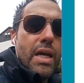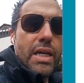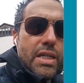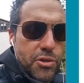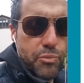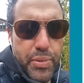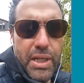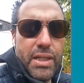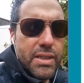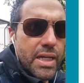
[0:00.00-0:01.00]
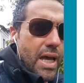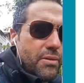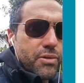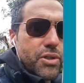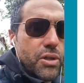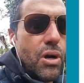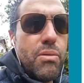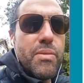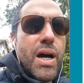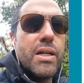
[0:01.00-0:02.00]
is beaten down so
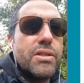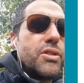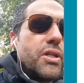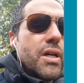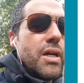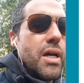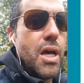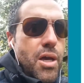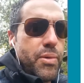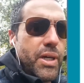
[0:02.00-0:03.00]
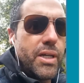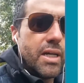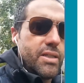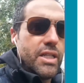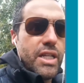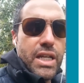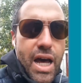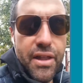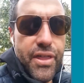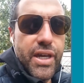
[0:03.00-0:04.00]
much because
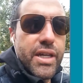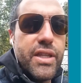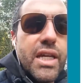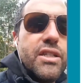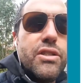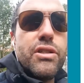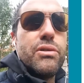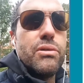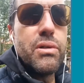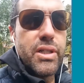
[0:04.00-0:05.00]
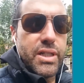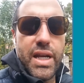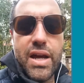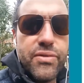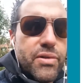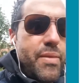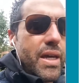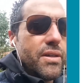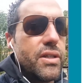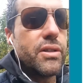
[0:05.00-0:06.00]
nothing they do can ever
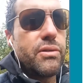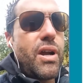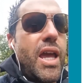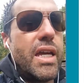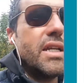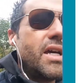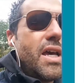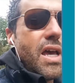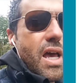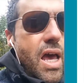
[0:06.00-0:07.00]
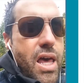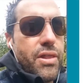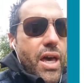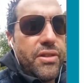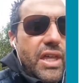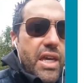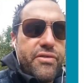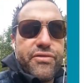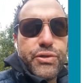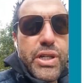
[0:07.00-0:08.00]
make the grade that they
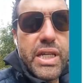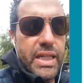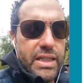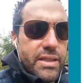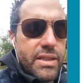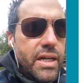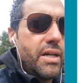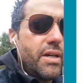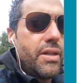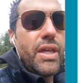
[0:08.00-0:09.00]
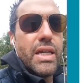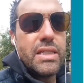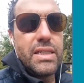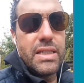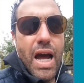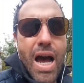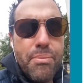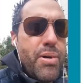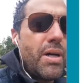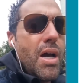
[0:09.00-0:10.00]
freeze, they
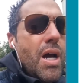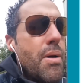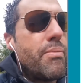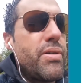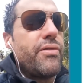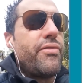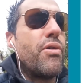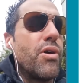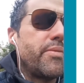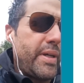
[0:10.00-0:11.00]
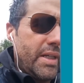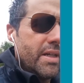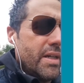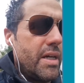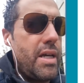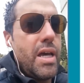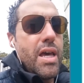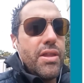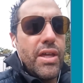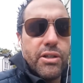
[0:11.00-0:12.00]
stop performing,
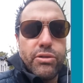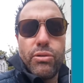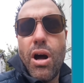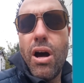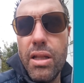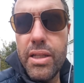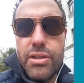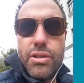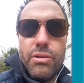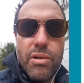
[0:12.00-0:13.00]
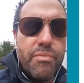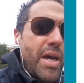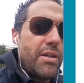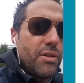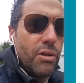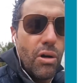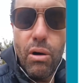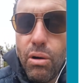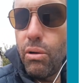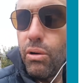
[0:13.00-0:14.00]
they crawl into a hole